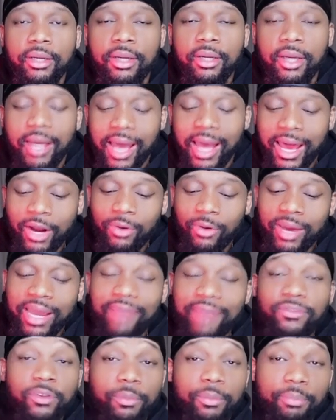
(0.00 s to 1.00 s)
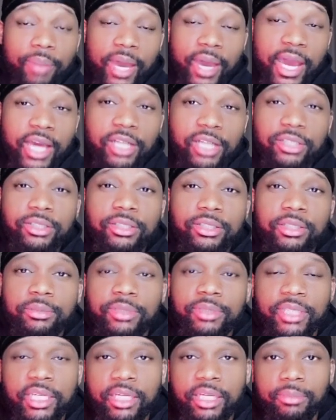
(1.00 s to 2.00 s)
I don't have to bash them
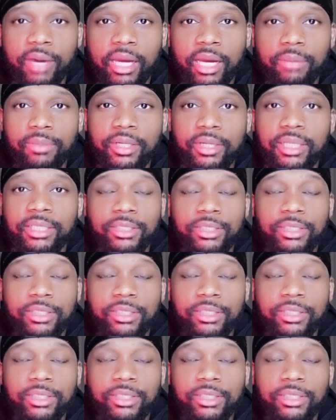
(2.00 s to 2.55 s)
to anybody because